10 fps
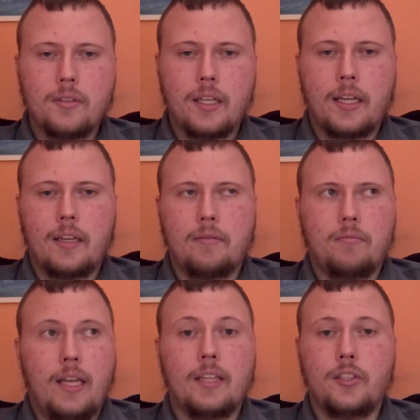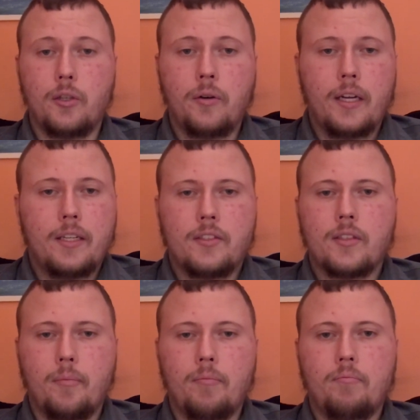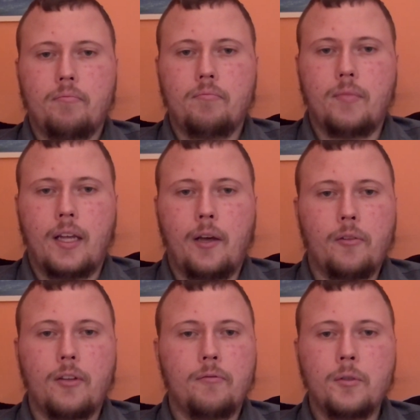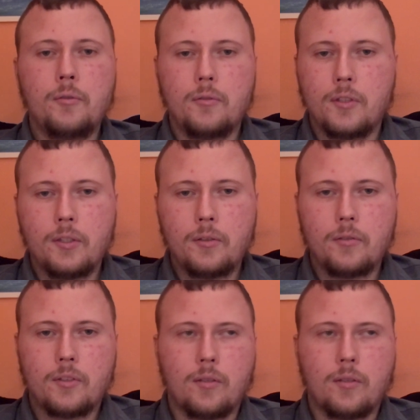and enjoy some healthy food too.